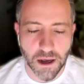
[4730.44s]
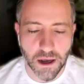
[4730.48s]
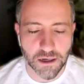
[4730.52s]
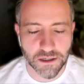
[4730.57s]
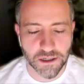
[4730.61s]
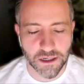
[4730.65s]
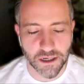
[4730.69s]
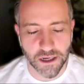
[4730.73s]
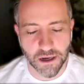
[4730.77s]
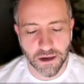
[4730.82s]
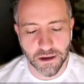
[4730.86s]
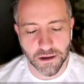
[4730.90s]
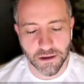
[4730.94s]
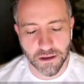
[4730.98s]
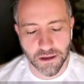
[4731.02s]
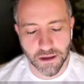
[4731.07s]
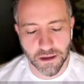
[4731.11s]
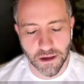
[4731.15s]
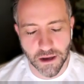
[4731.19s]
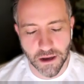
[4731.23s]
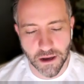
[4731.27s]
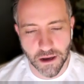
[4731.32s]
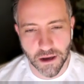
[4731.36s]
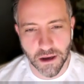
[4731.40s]
actually, I,
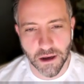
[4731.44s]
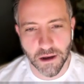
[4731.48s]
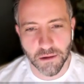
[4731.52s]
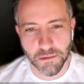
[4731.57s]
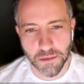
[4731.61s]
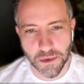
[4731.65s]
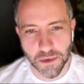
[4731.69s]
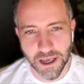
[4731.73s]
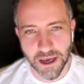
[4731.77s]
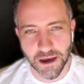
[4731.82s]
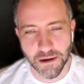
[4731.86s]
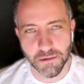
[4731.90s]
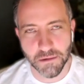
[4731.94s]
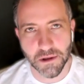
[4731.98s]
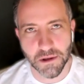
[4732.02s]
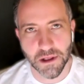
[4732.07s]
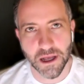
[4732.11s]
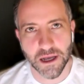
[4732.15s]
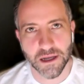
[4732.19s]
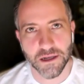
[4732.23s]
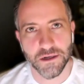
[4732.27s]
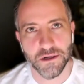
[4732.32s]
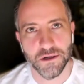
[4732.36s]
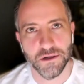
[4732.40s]
am yeah, I'm
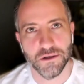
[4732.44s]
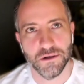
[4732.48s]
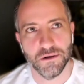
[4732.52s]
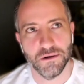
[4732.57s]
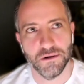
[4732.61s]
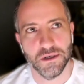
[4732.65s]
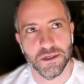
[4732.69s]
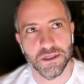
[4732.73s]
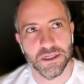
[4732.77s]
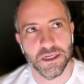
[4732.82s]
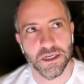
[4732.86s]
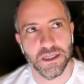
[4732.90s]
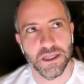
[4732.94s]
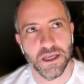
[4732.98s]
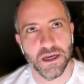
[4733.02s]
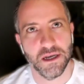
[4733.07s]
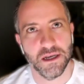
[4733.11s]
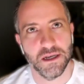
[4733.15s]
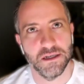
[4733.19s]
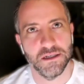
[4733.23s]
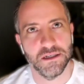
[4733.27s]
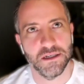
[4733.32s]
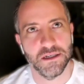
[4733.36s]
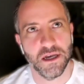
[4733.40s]
glad you sort of said that
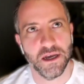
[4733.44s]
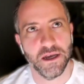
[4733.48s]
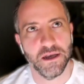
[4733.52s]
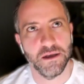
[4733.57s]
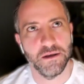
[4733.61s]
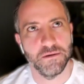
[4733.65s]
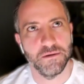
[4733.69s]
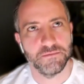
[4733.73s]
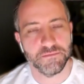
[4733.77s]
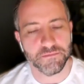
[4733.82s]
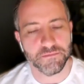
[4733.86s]
because I